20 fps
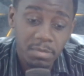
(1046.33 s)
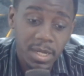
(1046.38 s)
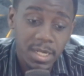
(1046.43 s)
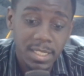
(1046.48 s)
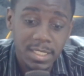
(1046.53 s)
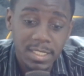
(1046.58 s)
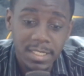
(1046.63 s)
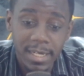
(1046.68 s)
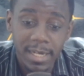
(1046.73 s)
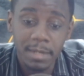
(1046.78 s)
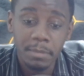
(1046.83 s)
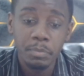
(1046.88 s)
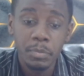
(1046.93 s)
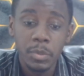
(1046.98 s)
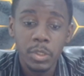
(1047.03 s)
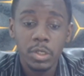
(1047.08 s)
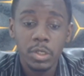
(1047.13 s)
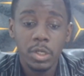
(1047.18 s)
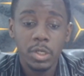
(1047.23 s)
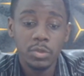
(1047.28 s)
manager
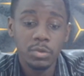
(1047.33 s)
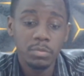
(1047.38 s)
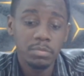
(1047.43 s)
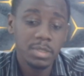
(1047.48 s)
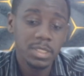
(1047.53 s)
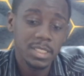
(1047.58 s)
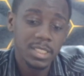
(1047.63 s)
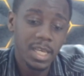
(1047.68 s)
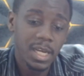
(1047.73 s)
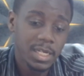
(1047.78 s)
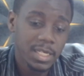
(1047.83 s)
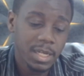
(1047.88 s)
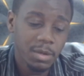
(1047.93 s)
to be sacked.